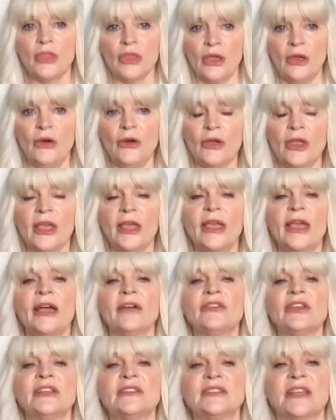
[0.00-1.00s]
Okay,
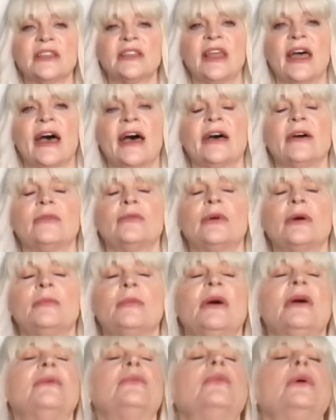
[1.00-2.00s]
having said that, one,
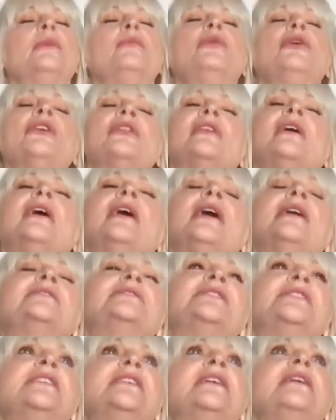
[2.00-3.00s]
uh, one more thing on
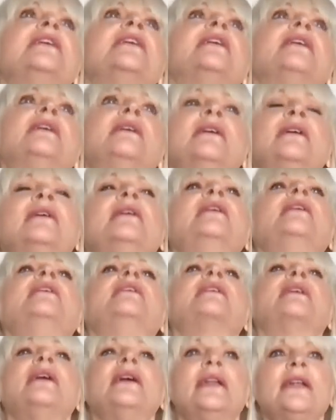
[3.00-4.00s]
cheating.
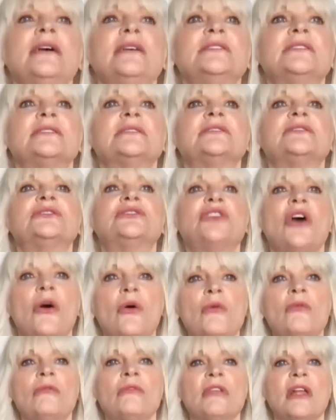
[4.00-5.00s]
God, I just
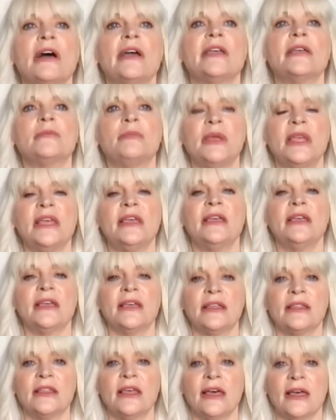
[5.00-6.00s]
don't like being
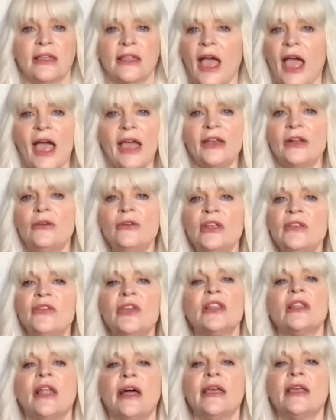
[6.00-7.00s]
in the, I don't
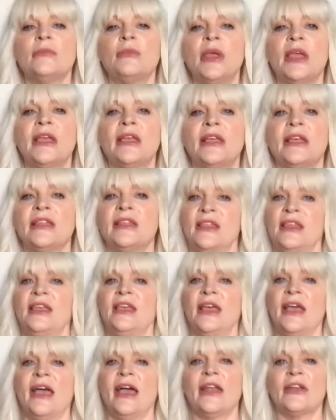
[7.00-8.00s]
even like being in
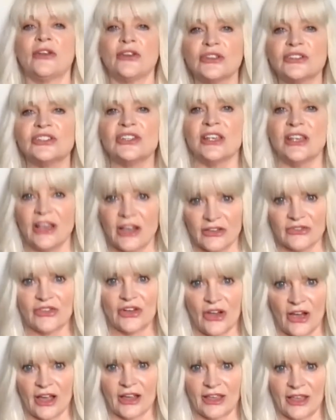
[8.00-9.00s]
the energy of
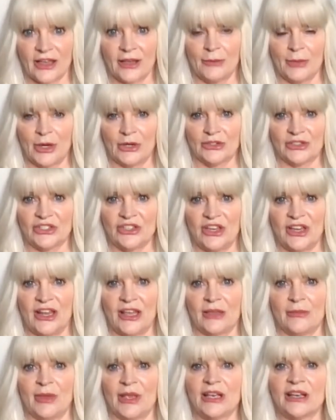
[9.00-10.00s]
talking about
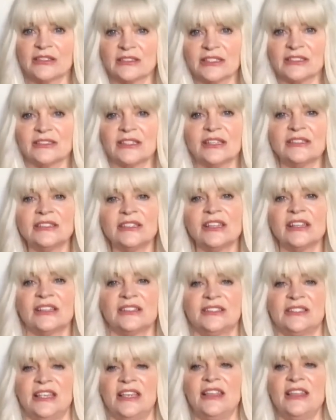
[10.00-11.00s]
cheating because it's such a
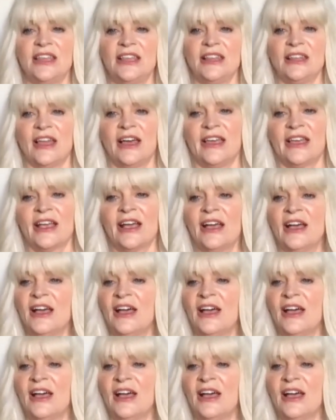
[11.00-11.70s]
seedy, like,